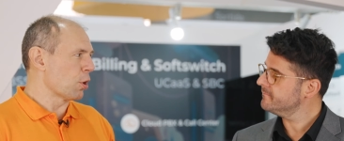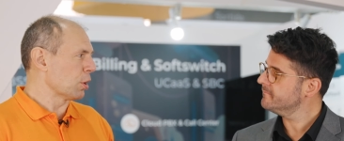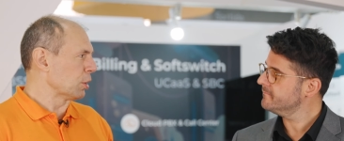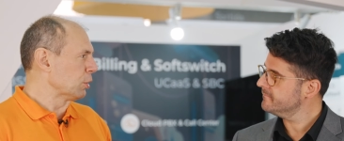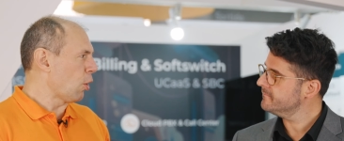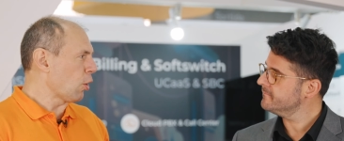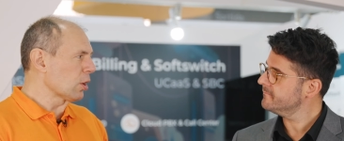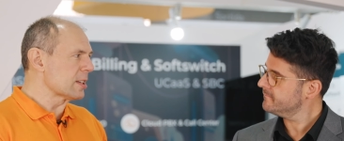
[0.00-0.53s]

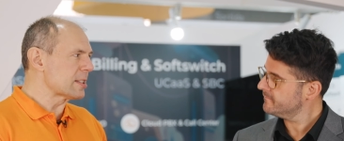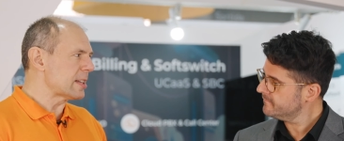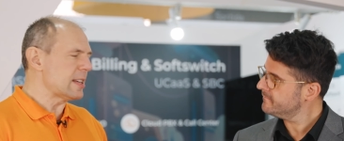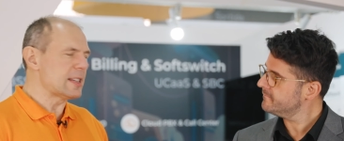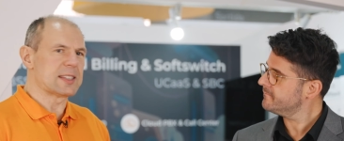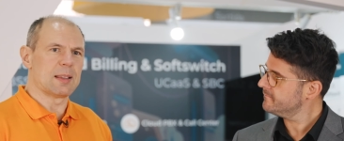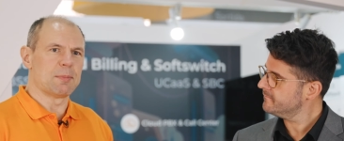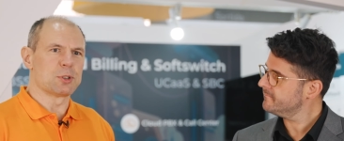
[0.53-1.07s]
Speaker 1: local
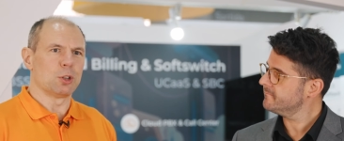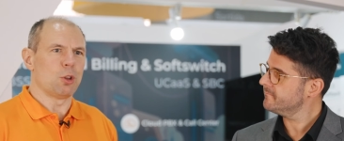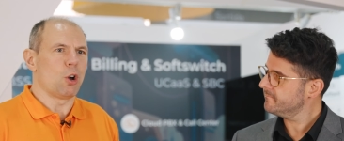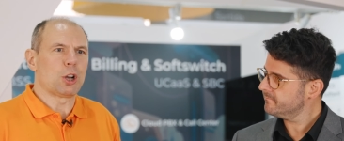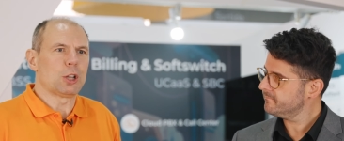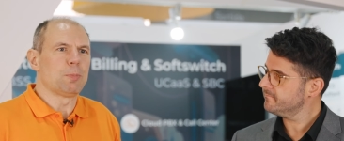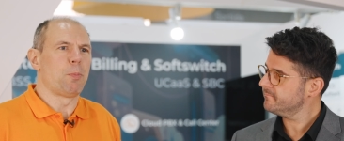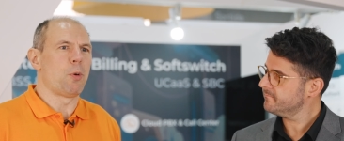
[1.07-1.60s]
systems, the
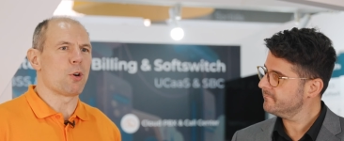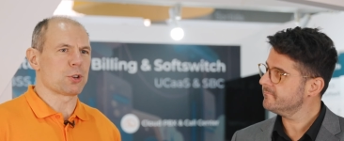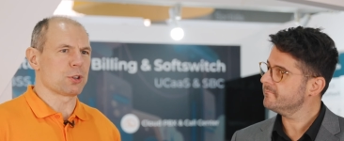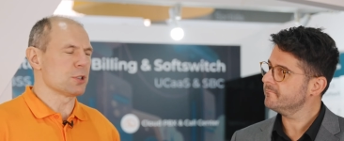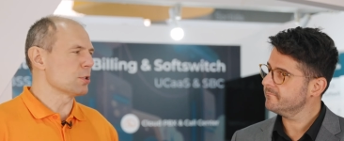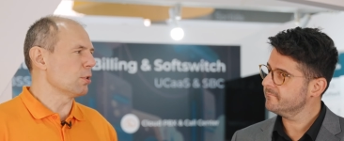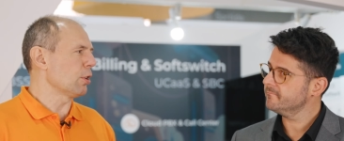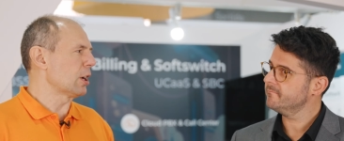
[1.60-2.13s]
local
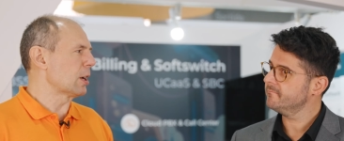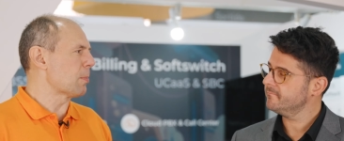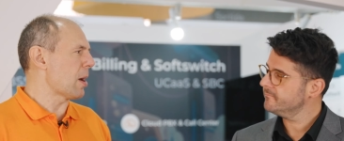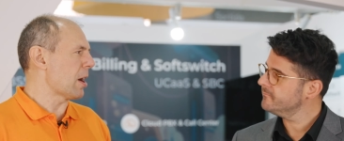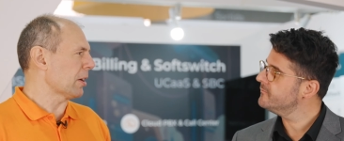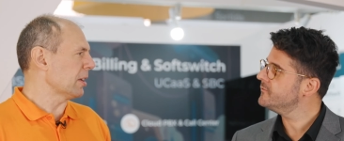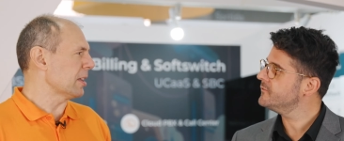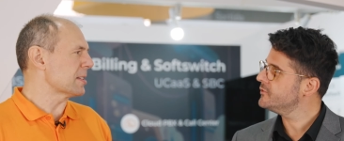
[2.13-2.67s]
portals, local
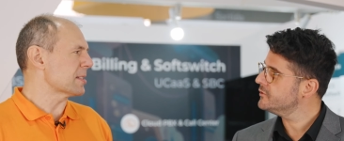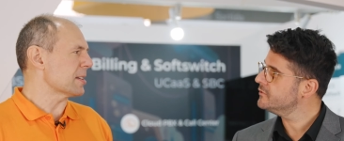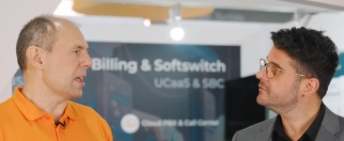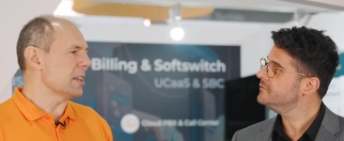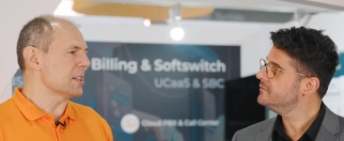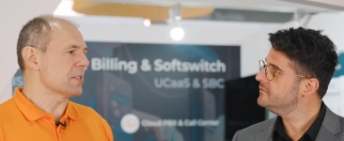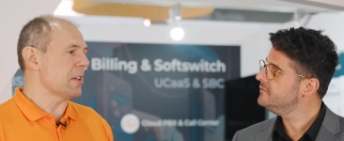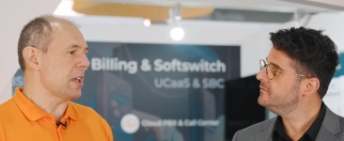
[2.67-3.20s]
markets,
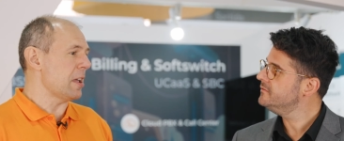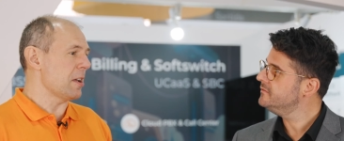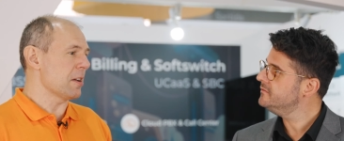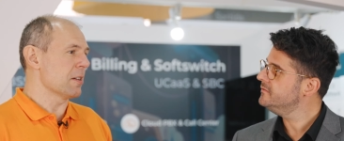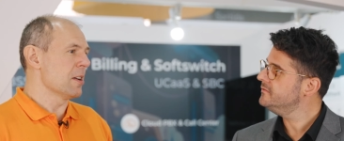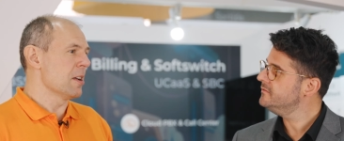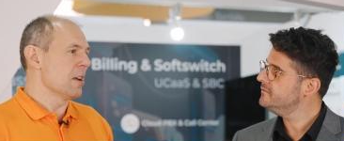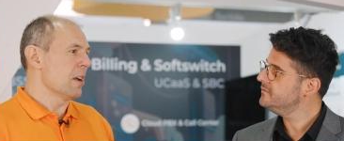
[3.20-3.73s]

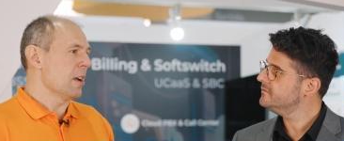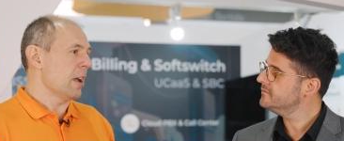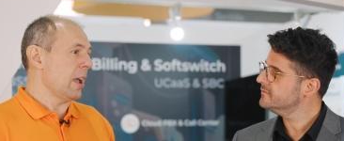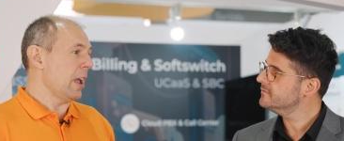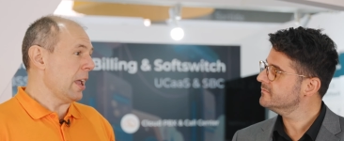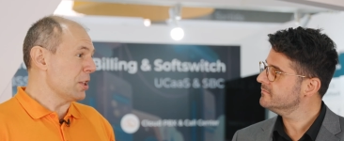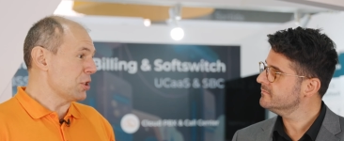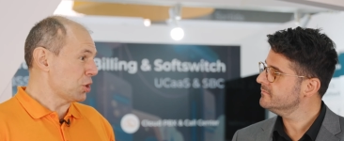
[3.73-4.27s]

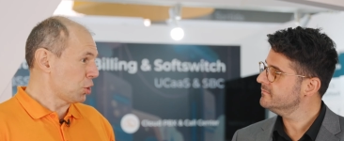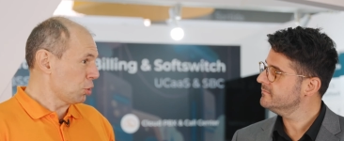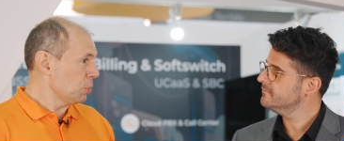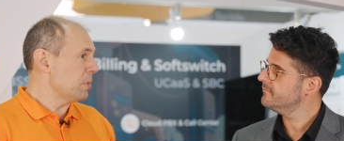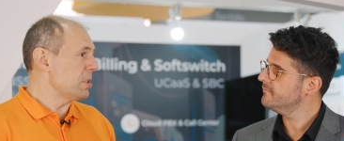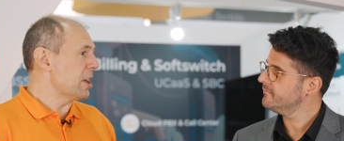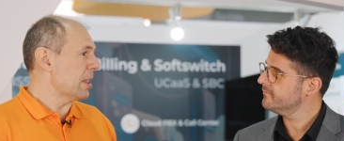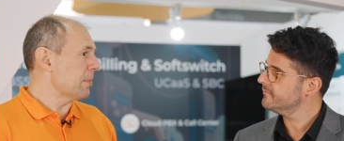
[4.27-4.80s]
it should
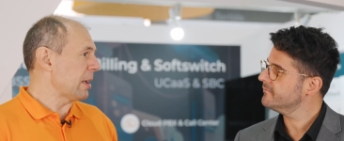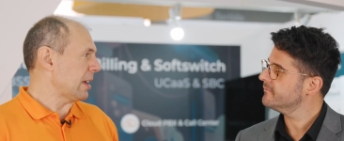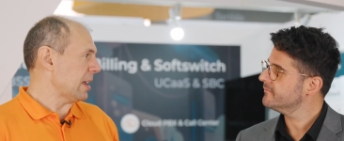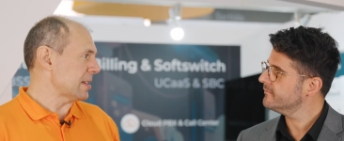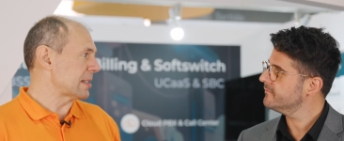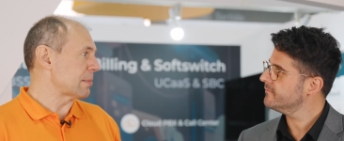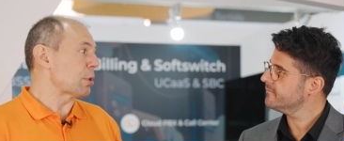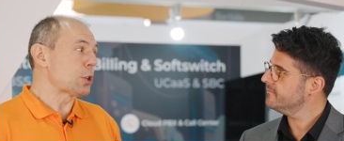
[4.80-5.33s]
be done by
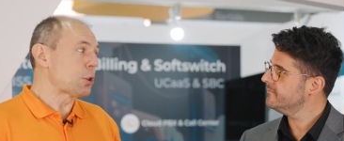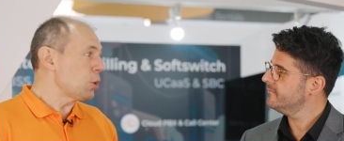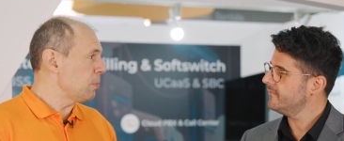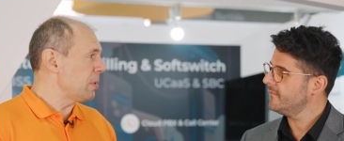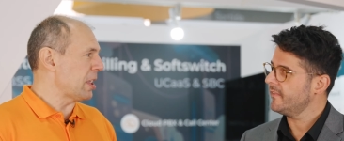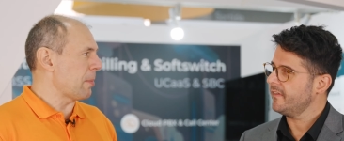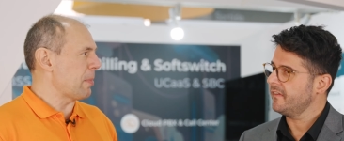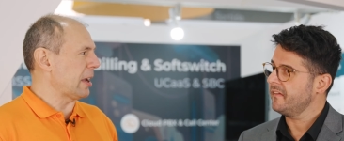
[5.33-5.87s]
customer. It could
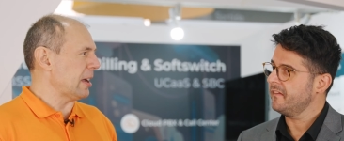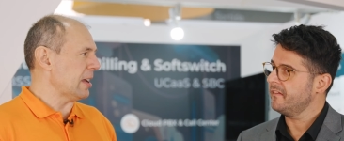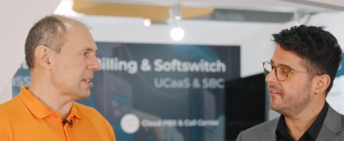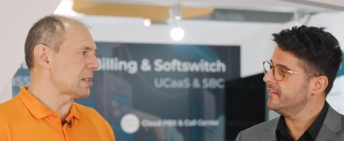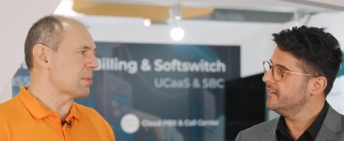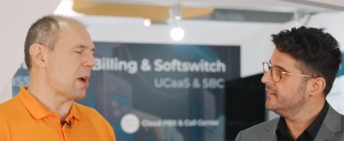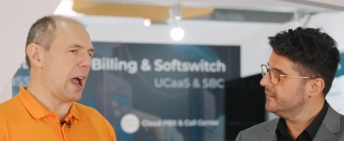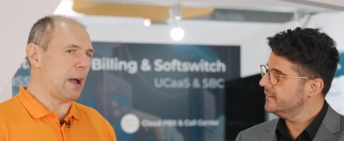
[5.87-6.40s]
be done by
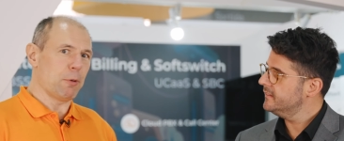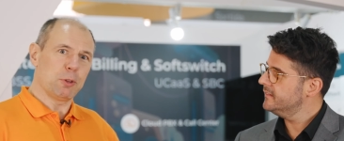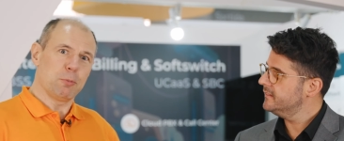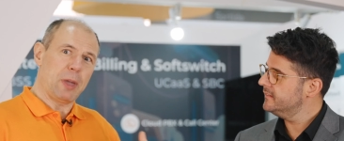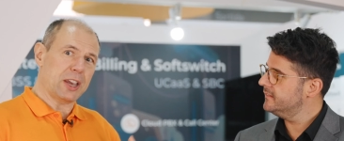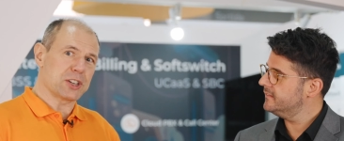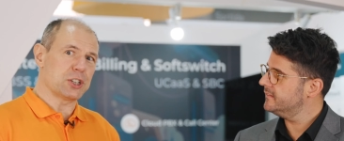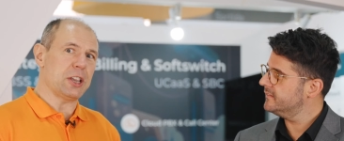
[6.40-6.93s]
customer. I would
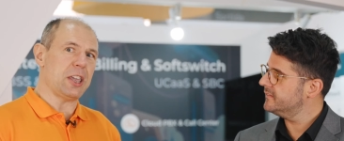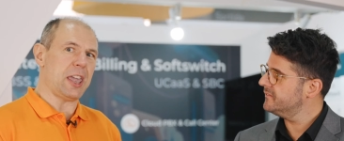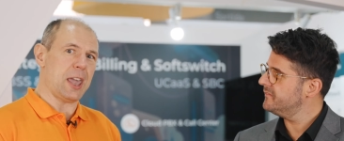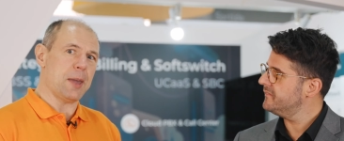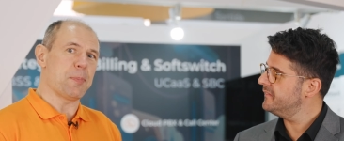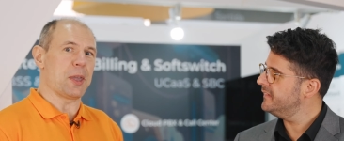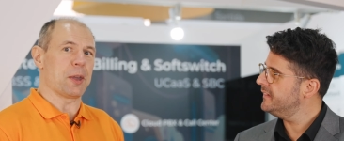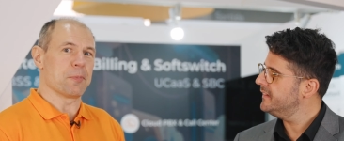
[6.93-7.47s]
be actually
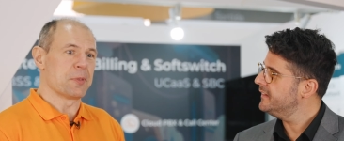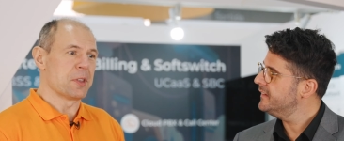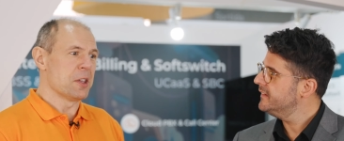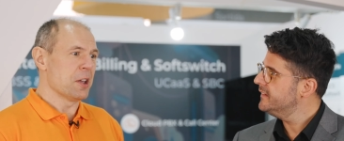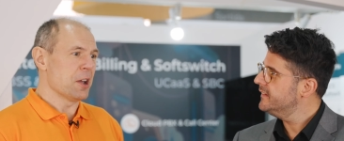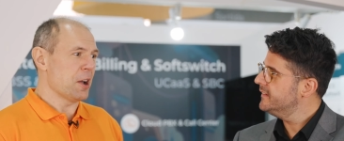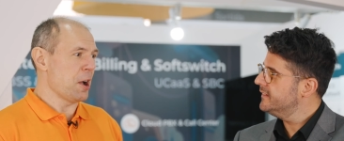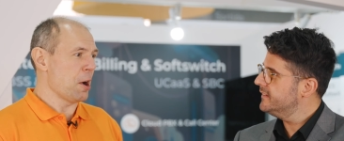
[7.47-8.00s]
happy
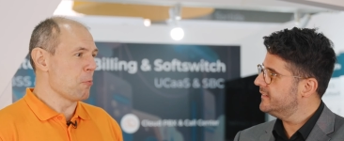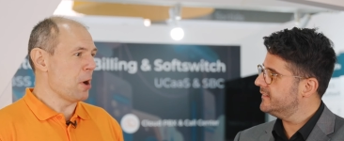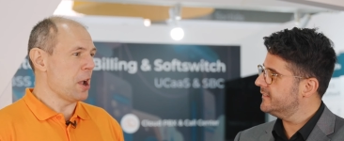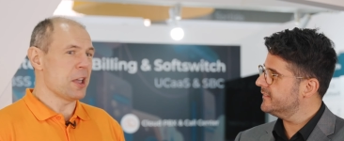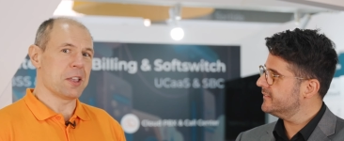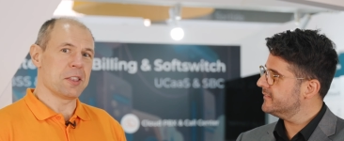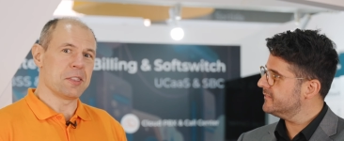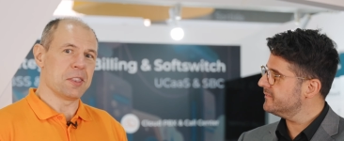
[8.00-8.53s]

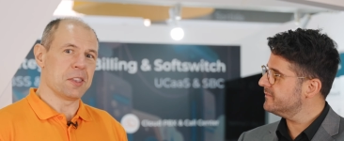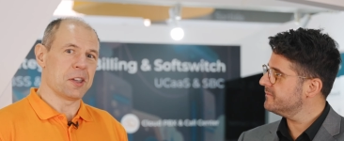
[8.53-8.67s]
when